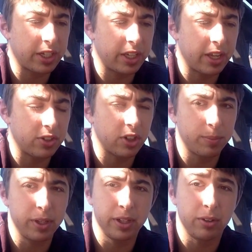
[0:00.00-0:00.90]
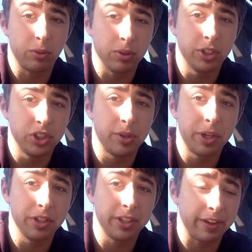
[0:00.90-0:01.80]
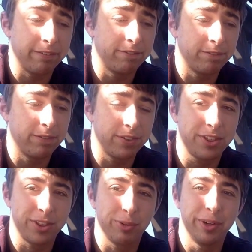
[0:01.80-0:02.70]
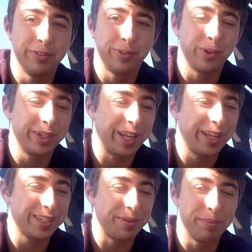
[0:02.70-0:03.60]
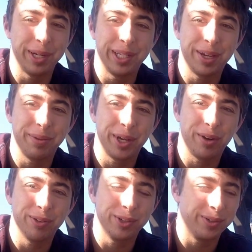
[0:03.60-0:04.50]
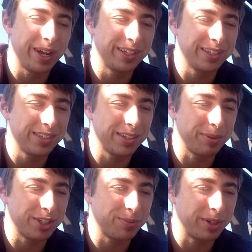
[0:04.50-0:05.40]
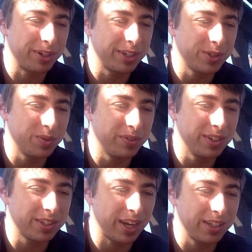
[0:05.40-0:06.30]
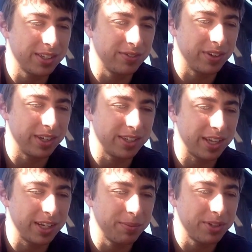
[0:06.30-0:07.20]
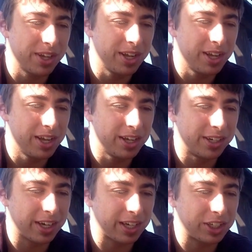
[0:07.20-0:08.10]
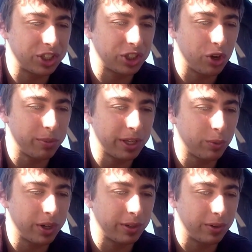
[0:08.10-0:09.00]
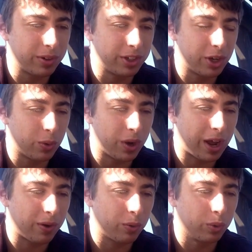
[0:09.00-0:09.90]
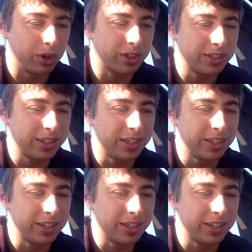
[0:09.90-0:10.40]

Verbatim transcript: it, it took me legitimately like three, four days and a buddy coming over who'd had some experience with these kinds of uh, setups to kind of show me what it, you know, how it worked.